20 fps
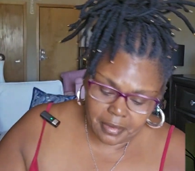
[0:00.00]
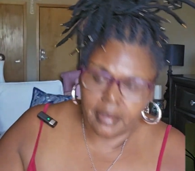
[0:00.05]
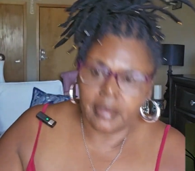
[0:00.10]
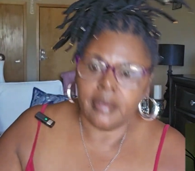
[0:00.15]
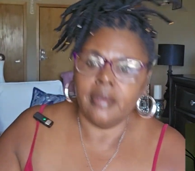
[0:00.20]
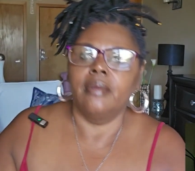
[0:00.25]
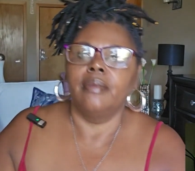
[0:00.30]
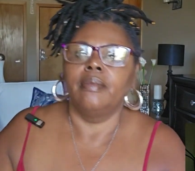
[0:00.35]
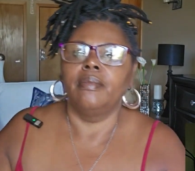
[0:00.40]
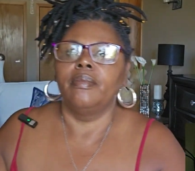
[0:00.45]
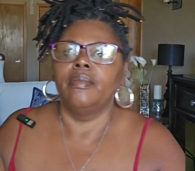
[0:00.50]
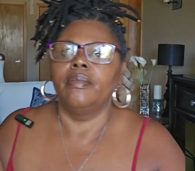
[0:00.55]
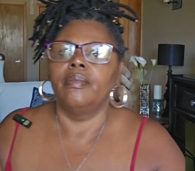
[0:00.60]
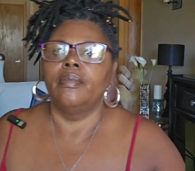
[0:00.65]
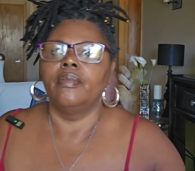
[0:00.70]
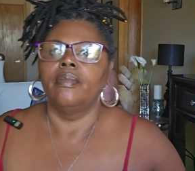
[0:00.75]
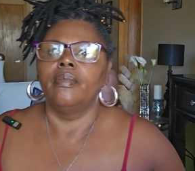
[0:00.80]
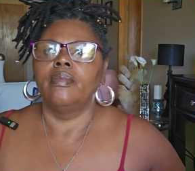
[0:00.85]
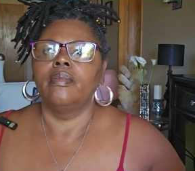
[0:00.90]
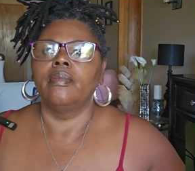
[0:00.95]

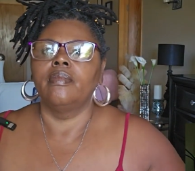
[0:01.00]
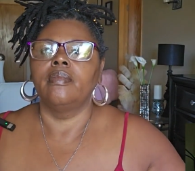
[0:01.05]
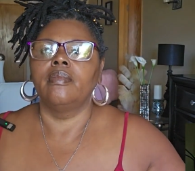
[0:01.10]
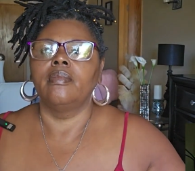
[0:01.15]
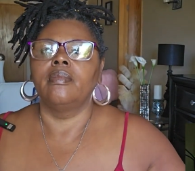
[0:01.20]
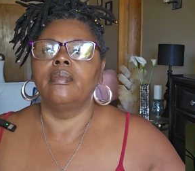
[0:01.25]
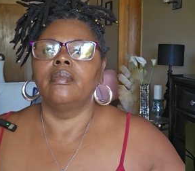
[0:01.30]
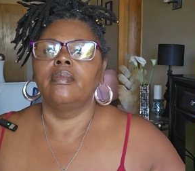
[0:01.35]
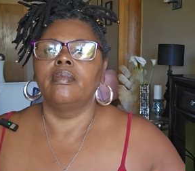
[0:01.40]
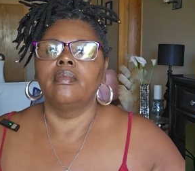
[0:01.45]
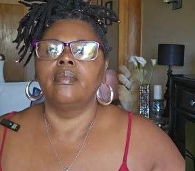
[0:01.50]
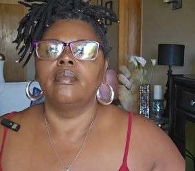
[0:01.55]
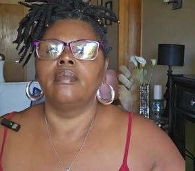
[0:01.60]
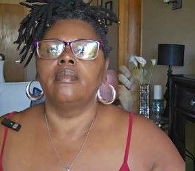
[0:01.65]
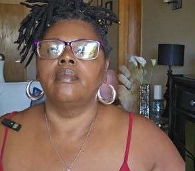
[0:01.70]
[no speech]